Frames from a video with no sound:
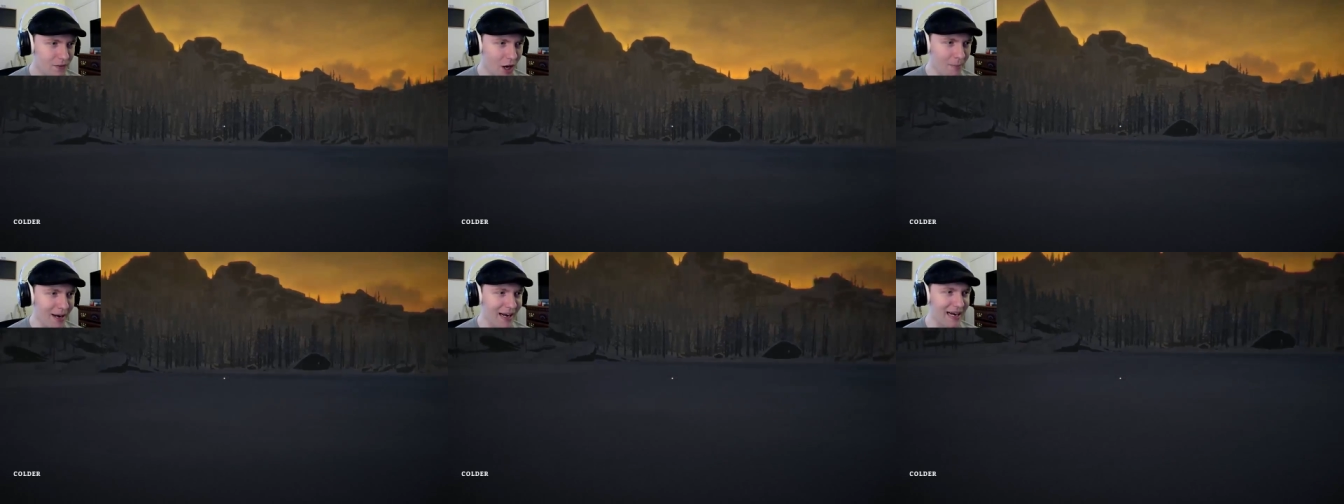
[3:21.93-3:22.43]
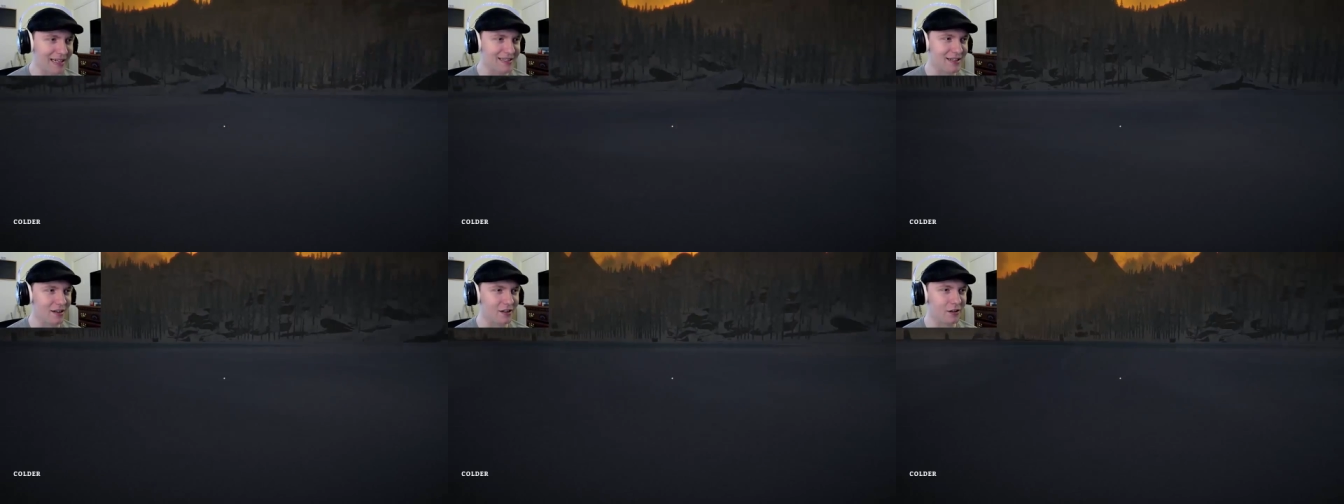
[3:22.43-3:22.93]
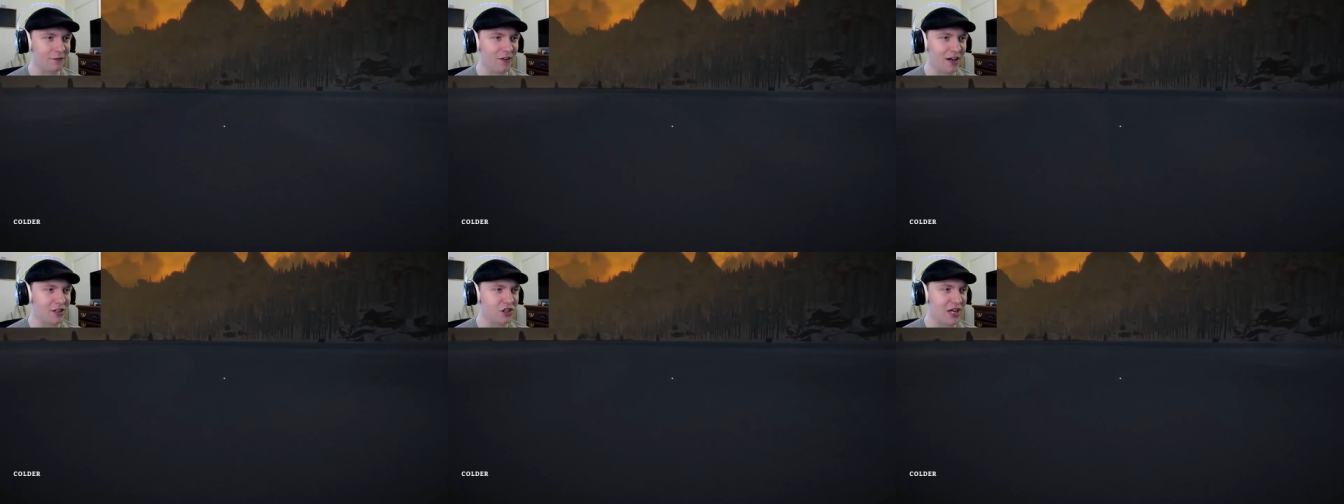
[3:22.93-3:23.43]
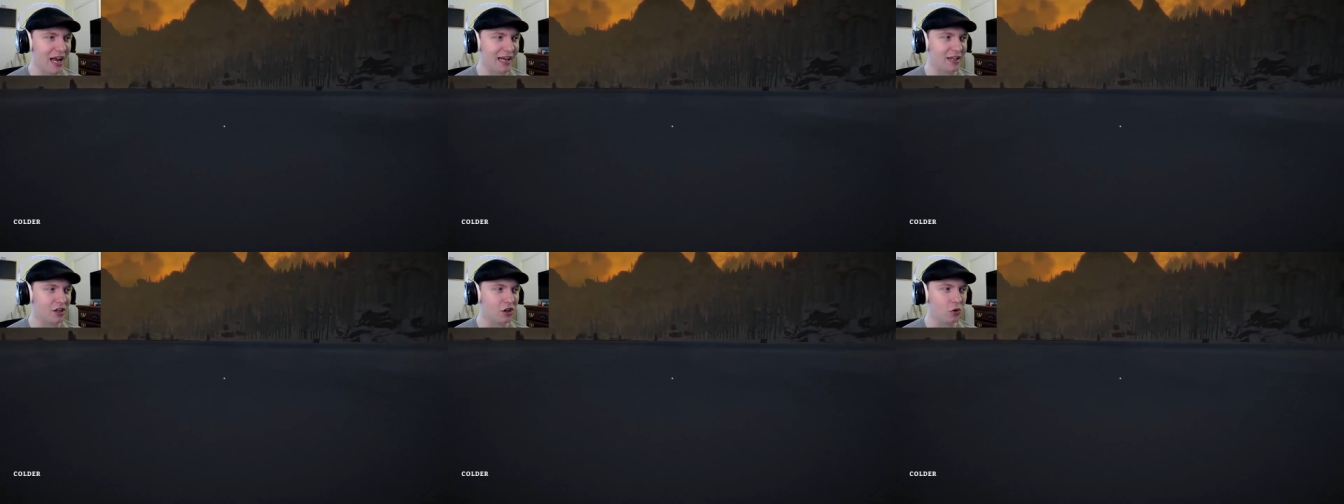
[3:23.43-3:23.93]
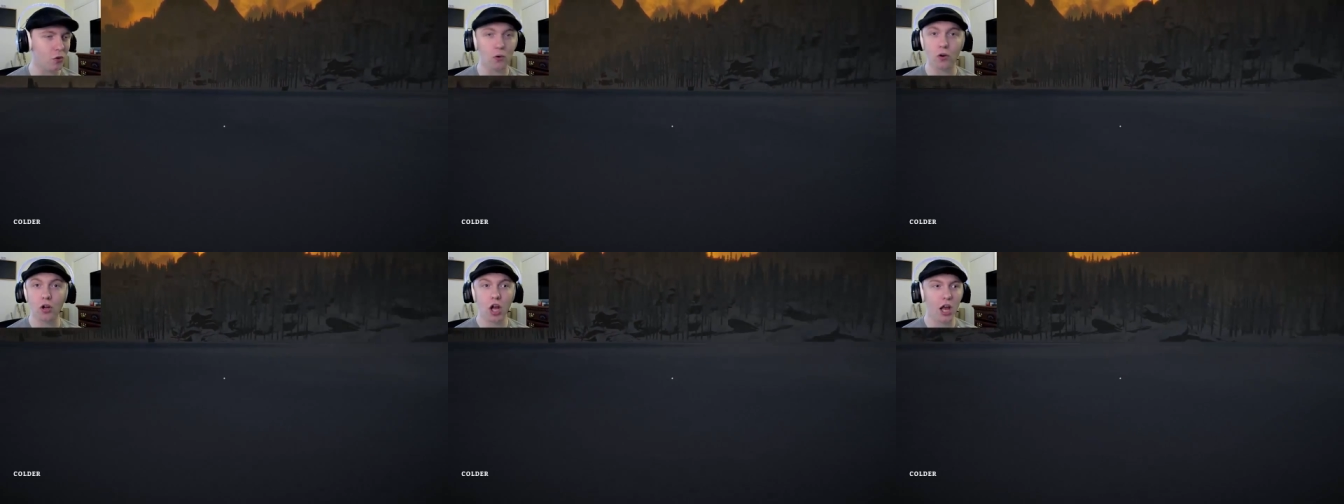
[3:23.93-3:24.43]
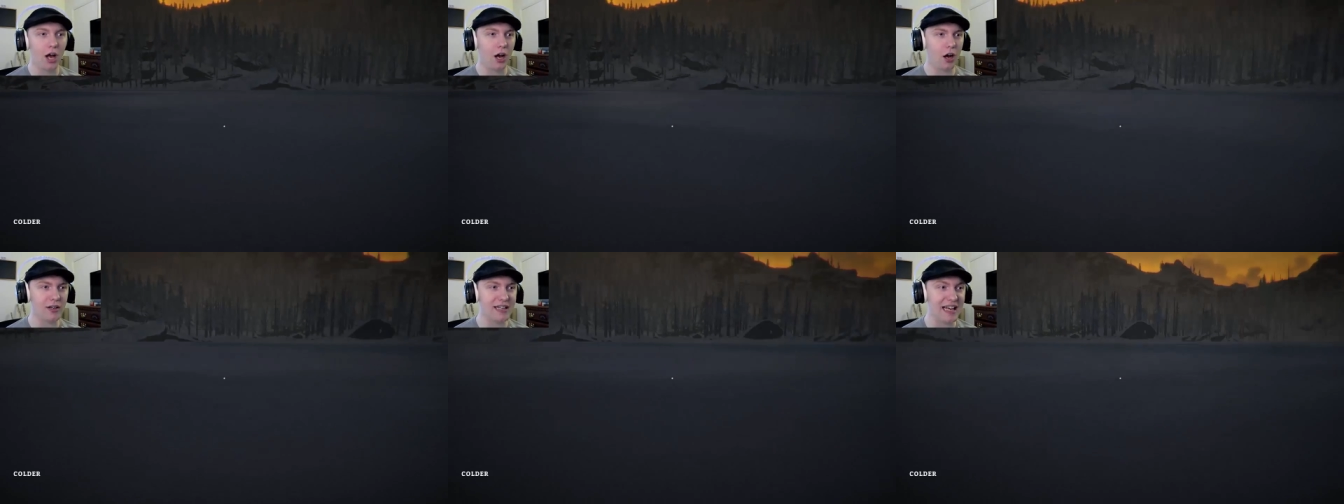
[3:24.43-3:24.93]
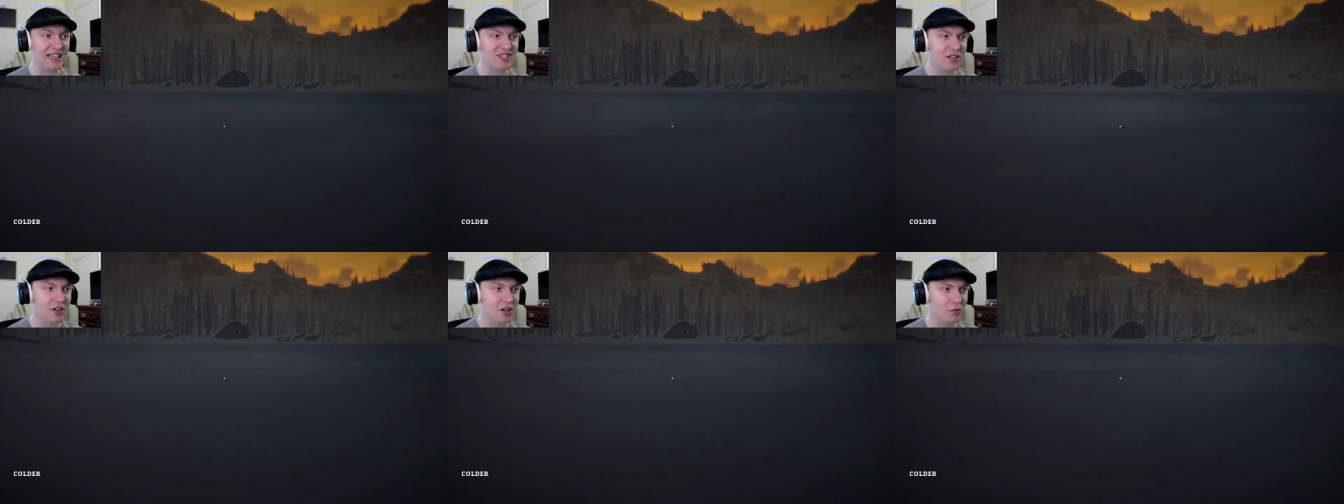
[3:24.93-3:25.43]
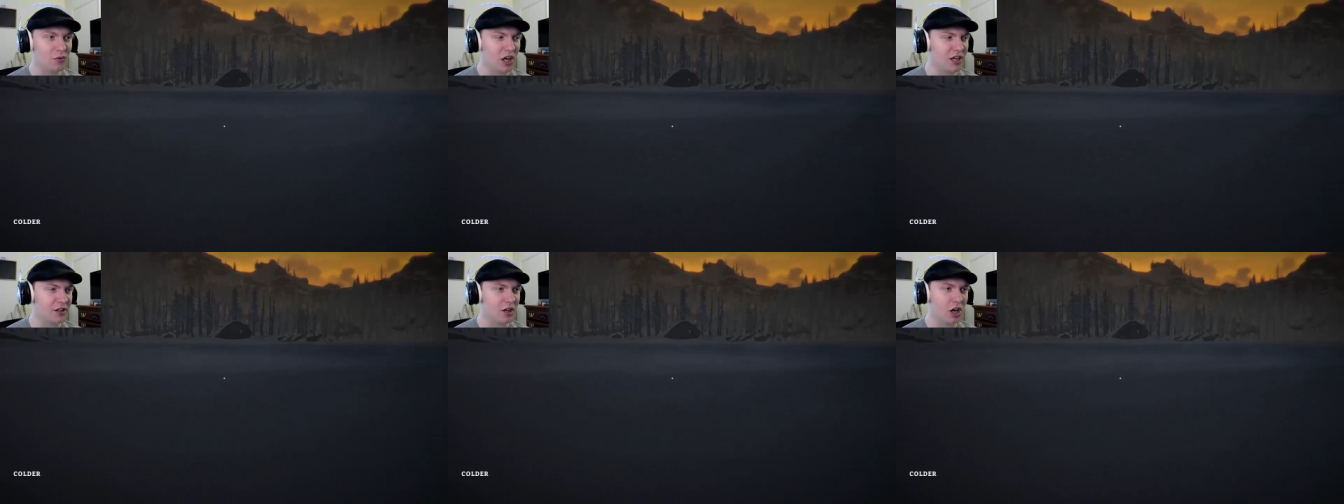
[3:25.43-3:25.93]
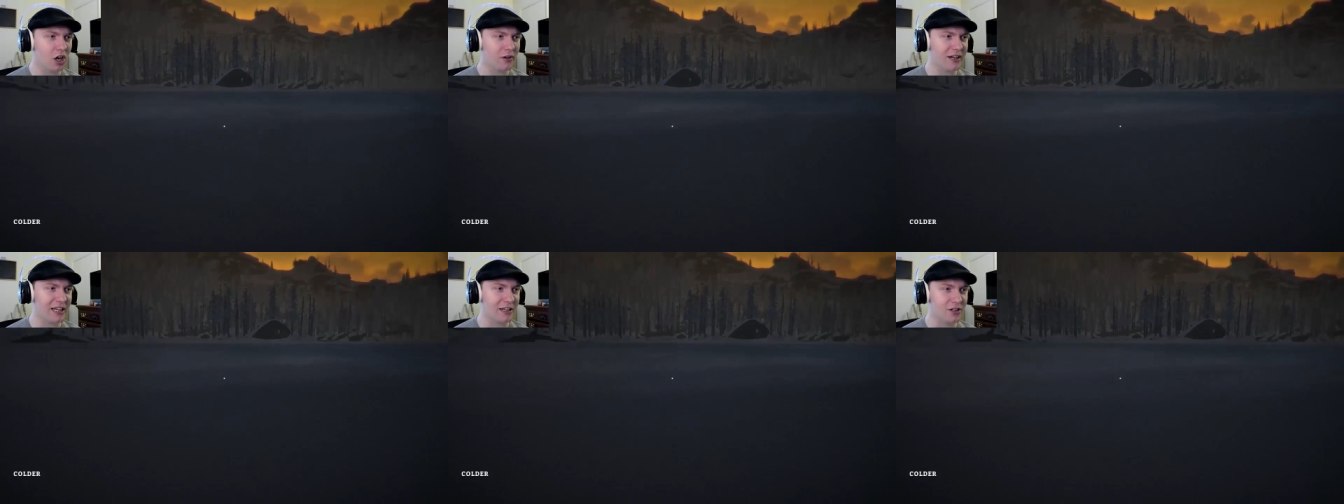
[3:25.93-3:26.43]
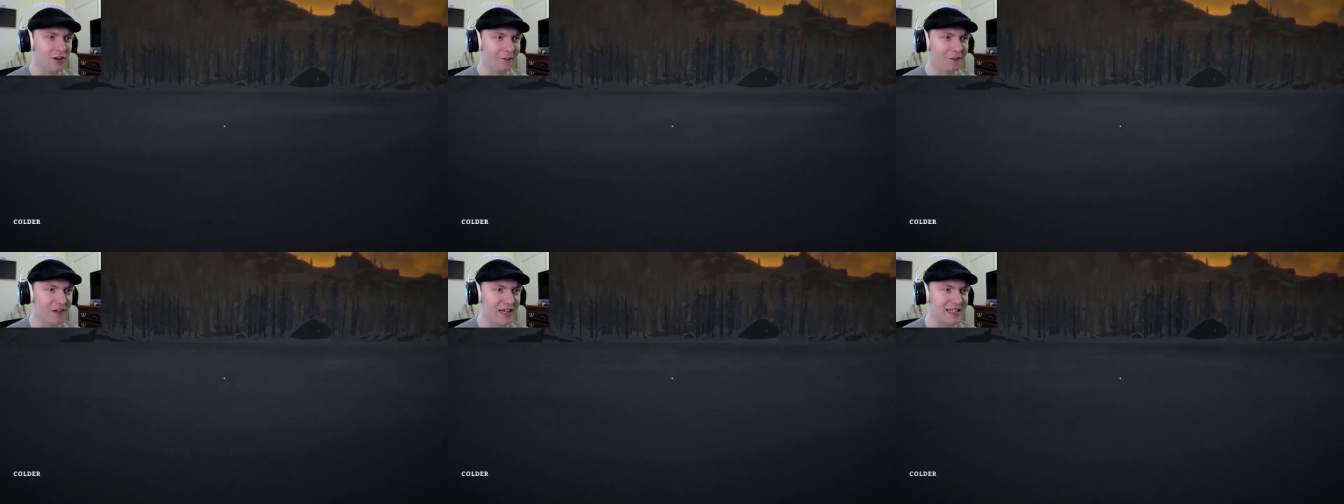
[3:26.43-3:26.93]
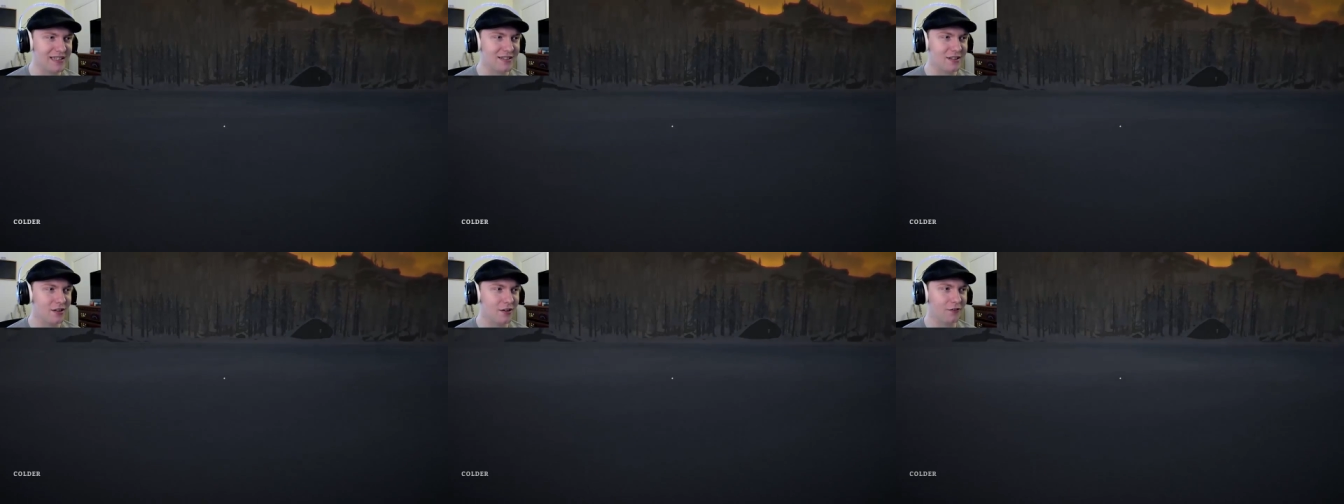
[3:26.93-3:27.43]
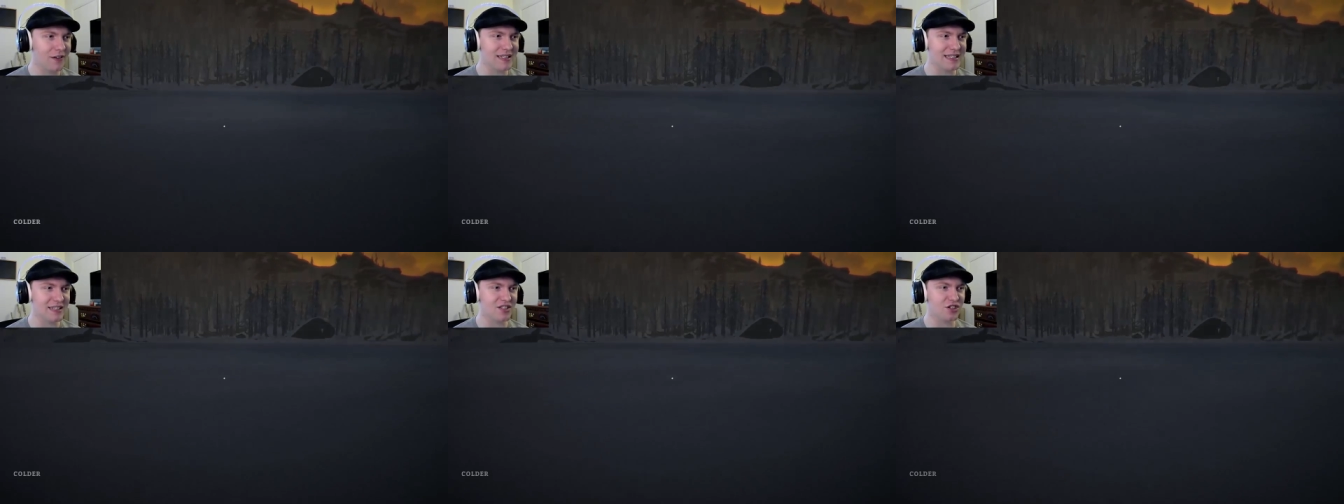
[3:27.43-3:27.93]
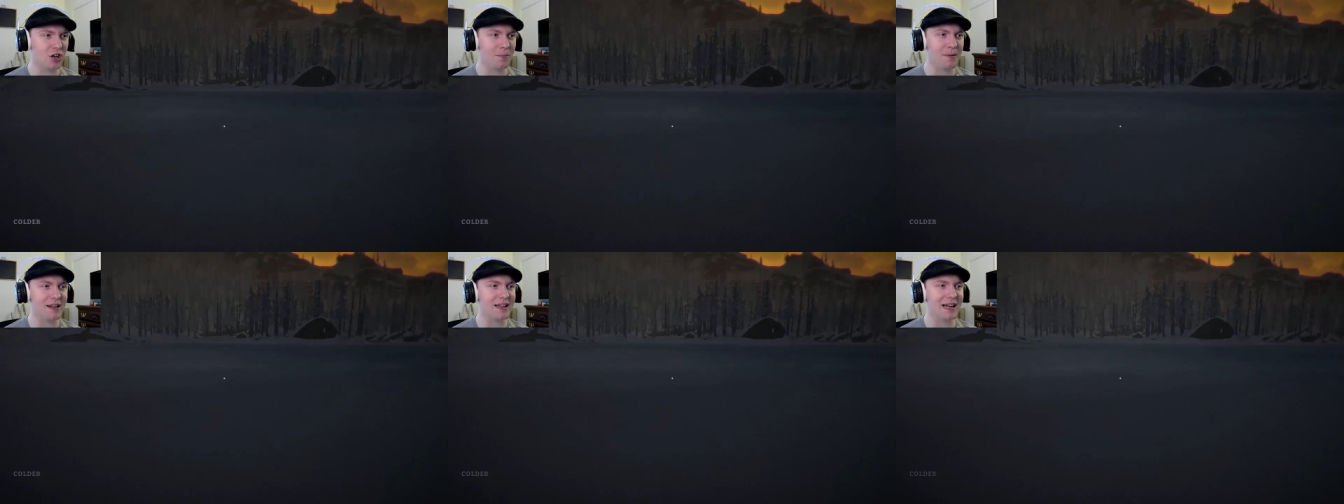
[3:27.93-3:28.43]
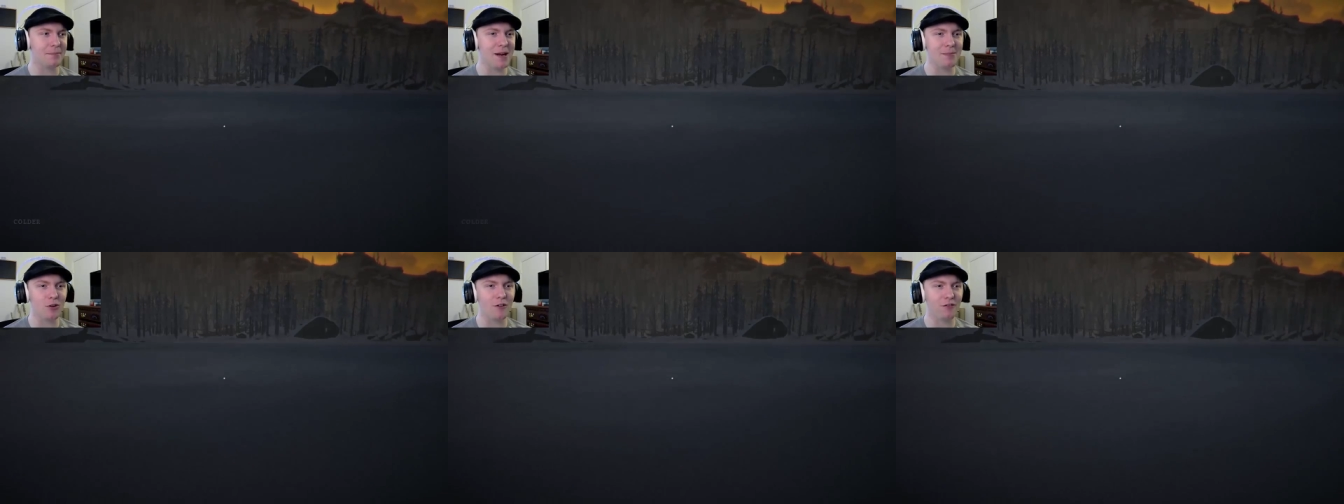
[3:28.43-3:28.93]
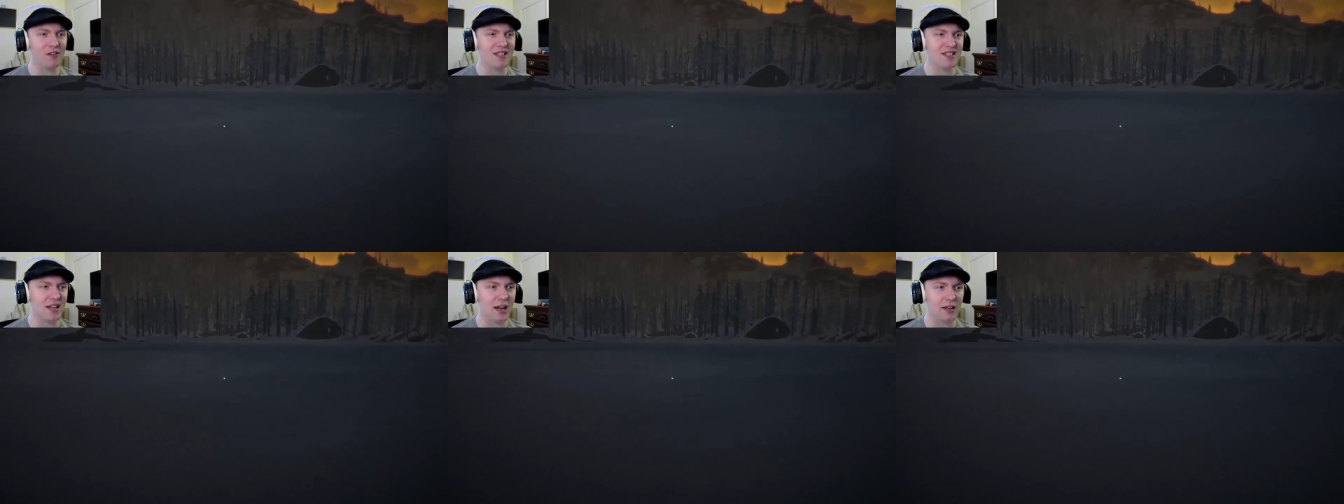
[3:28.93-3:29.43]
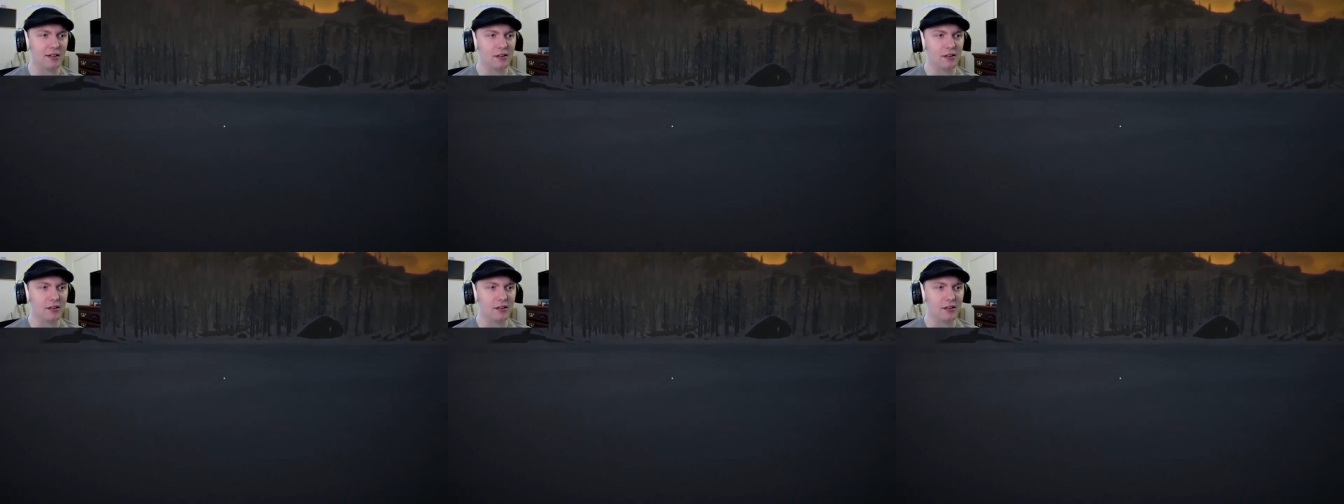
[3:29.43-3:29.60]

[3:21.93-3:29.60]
Oh my god, it's another little fucking shack. Cool. Oh, yes. Run. Hurry. Don't freeze. Freezing stupid. Like, people who freeze suck.